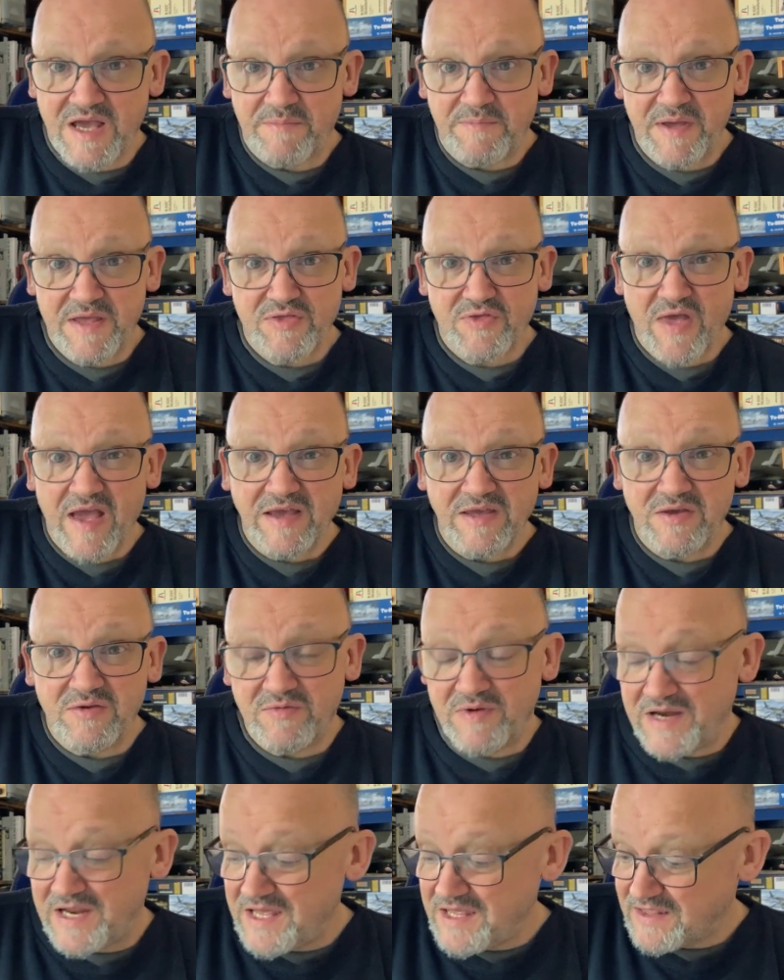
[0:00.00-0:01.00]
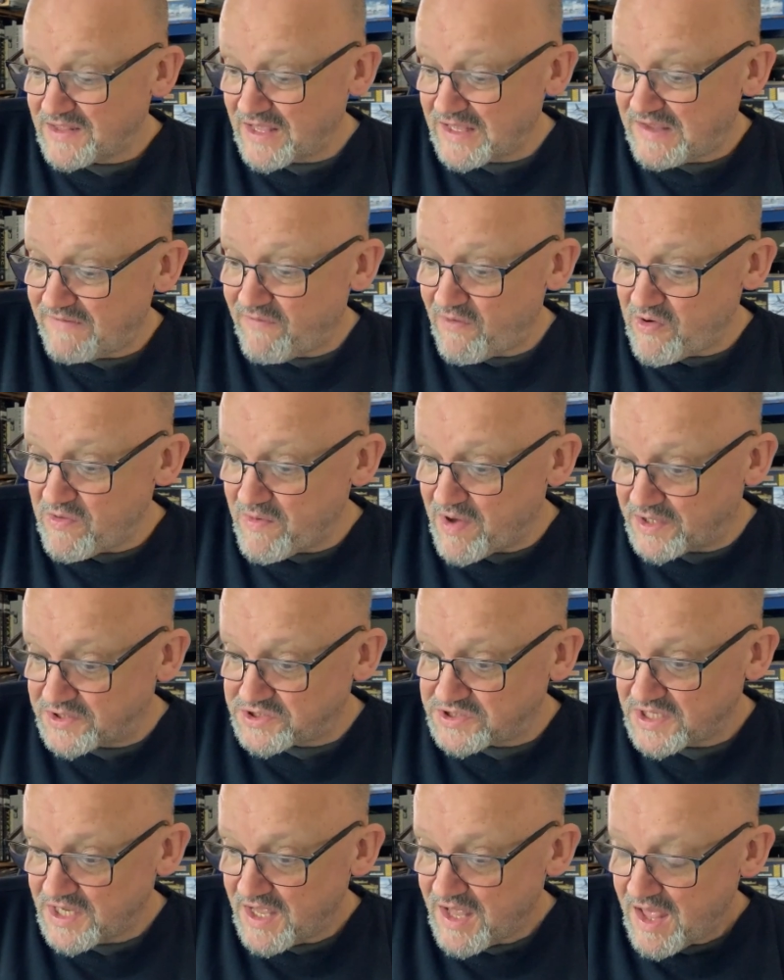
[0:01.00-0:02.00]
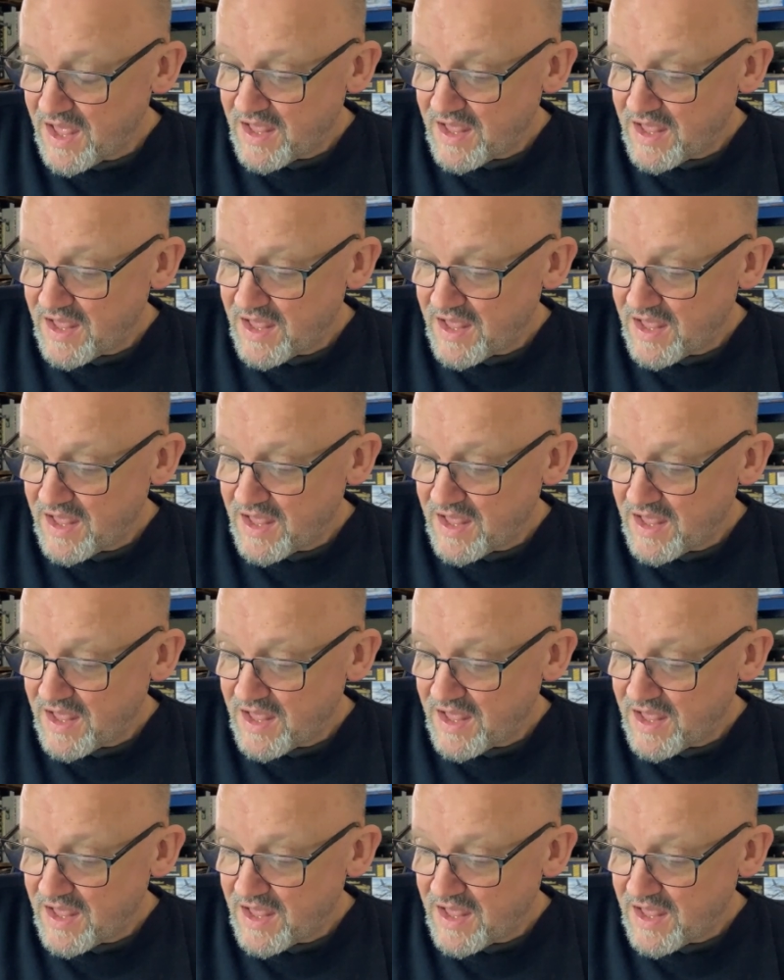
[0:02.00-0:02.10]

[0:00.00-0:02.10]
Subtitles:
a big thank you, really. Thank you very much.